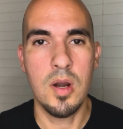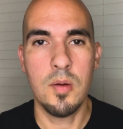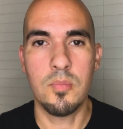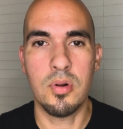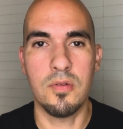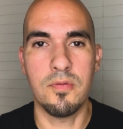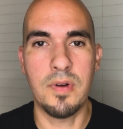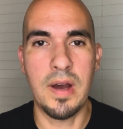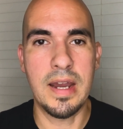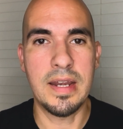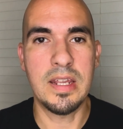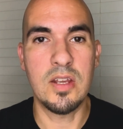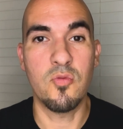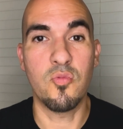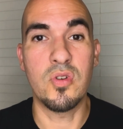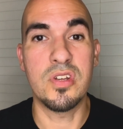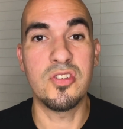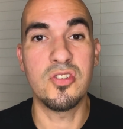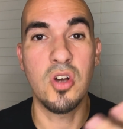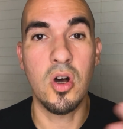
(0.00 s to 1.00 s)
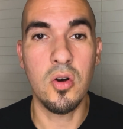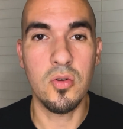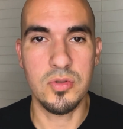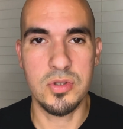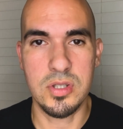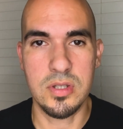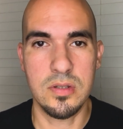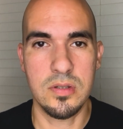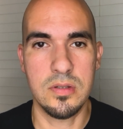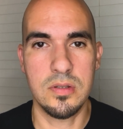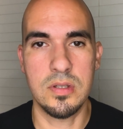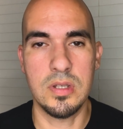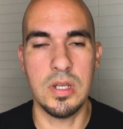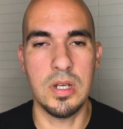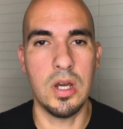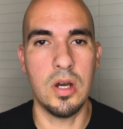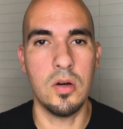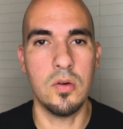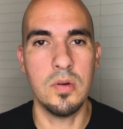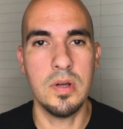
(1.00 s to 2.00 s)
providing results,
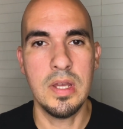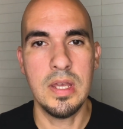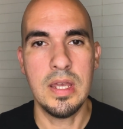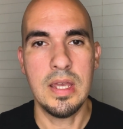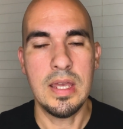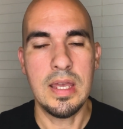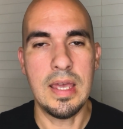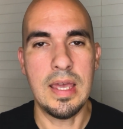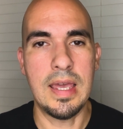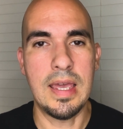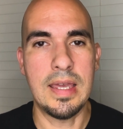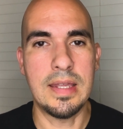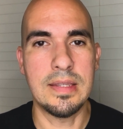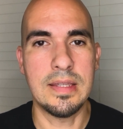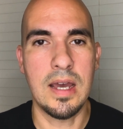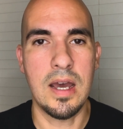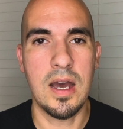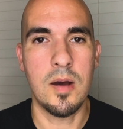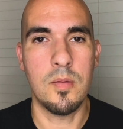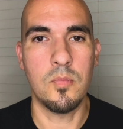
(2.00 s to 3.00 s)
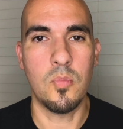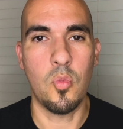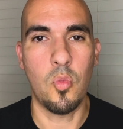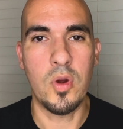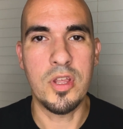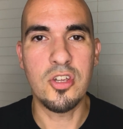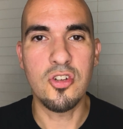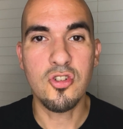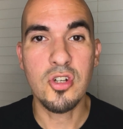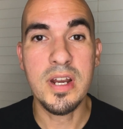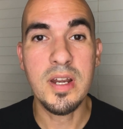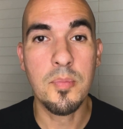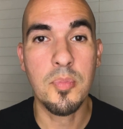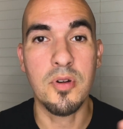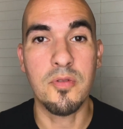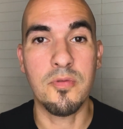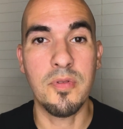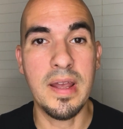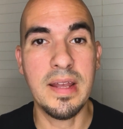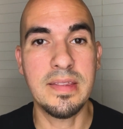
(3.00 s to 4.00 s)
and when you're trying to
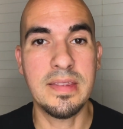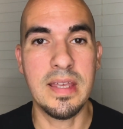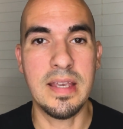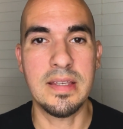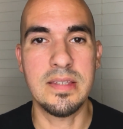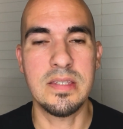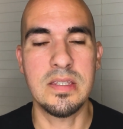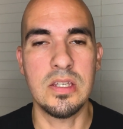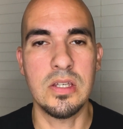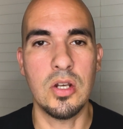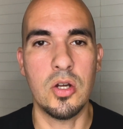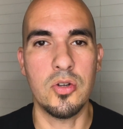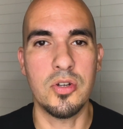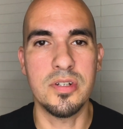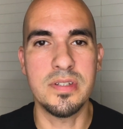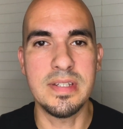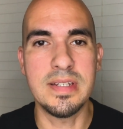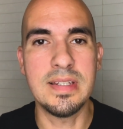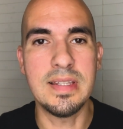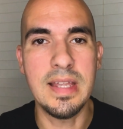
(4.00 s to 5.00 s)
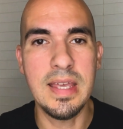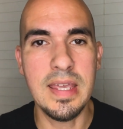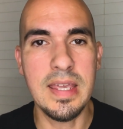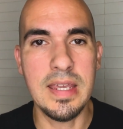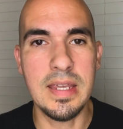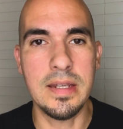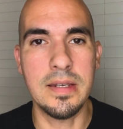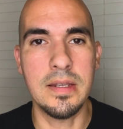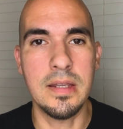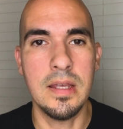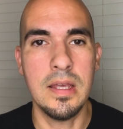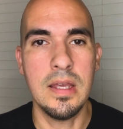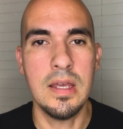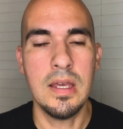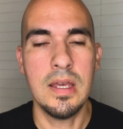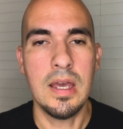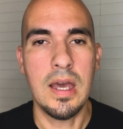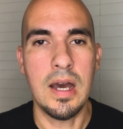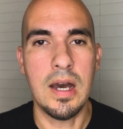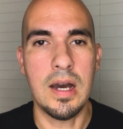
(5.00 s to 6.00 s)
perfect things, you're delaying
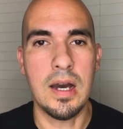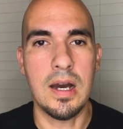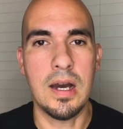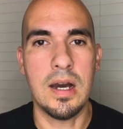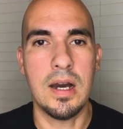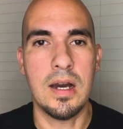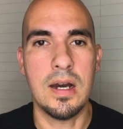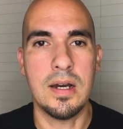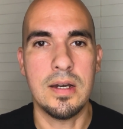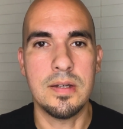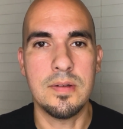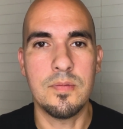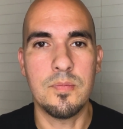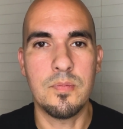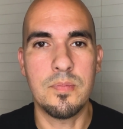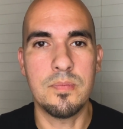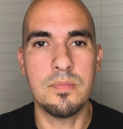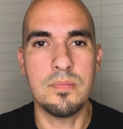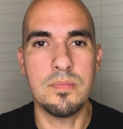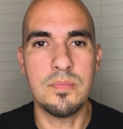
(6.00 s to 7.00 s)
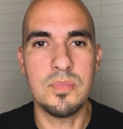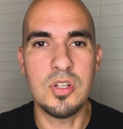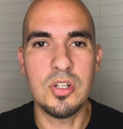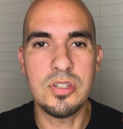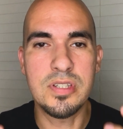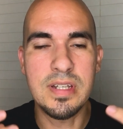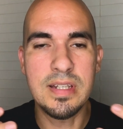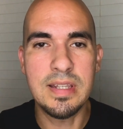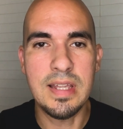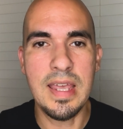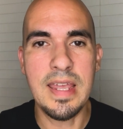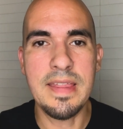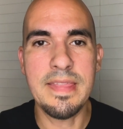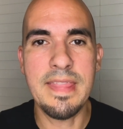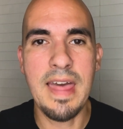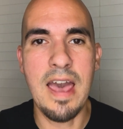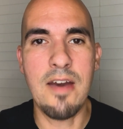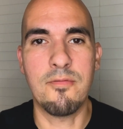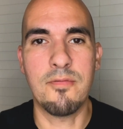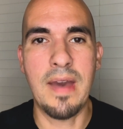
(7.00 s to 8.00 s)

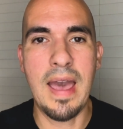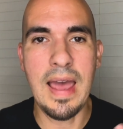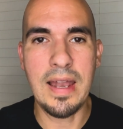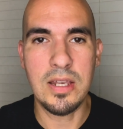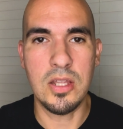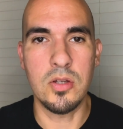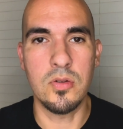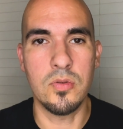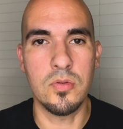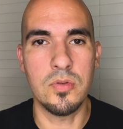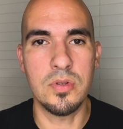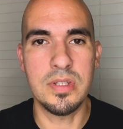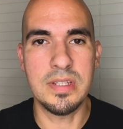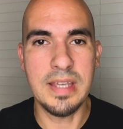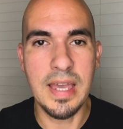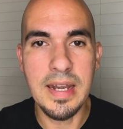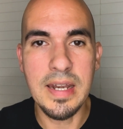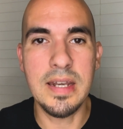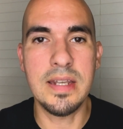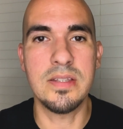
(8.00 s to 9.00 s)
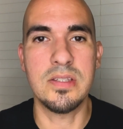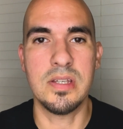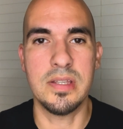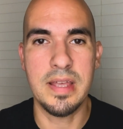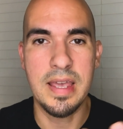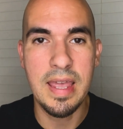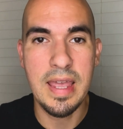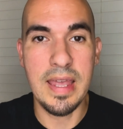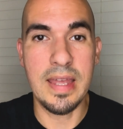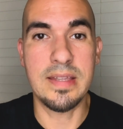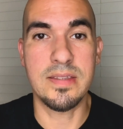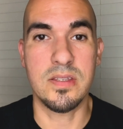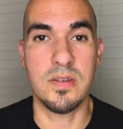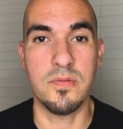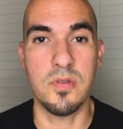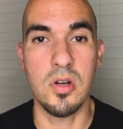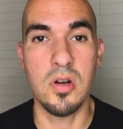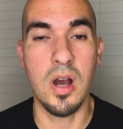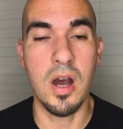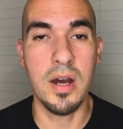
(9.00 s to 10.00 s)
that value getting into the hands
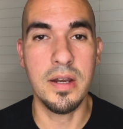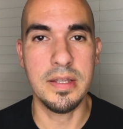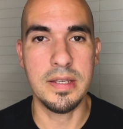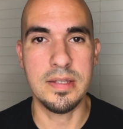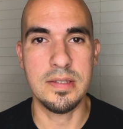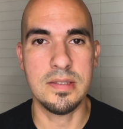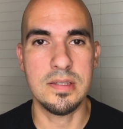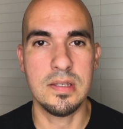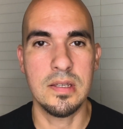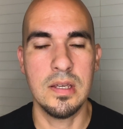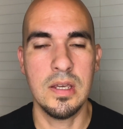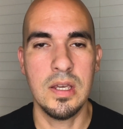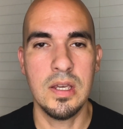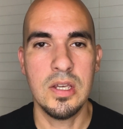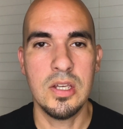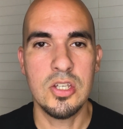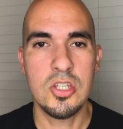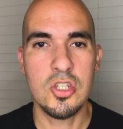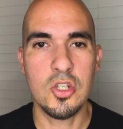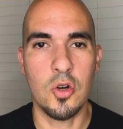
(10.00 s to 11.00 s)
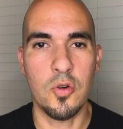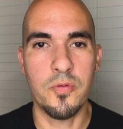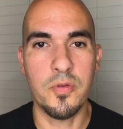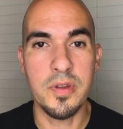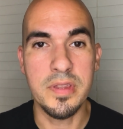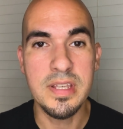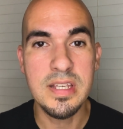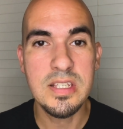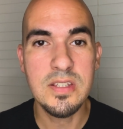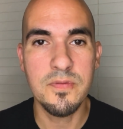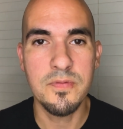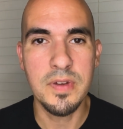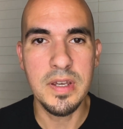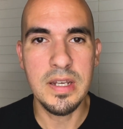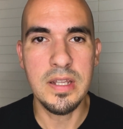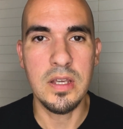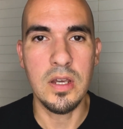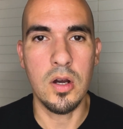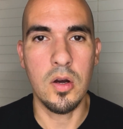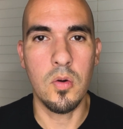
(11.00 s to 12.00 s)
of your audience. So for this
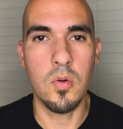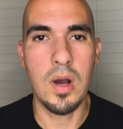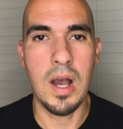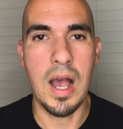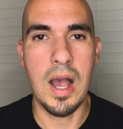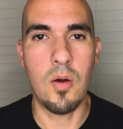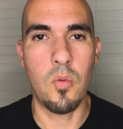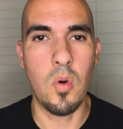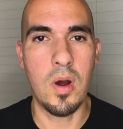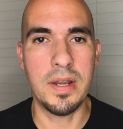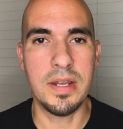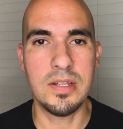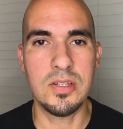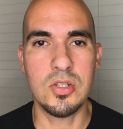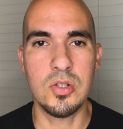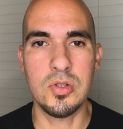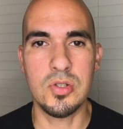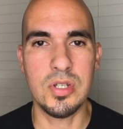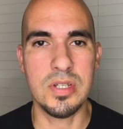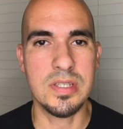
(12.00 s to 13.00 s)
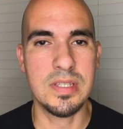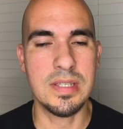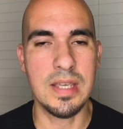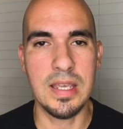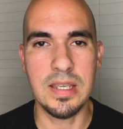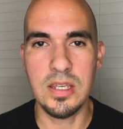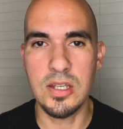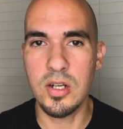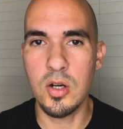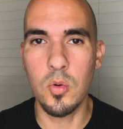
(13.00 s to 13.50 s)
video, I wanted to just say,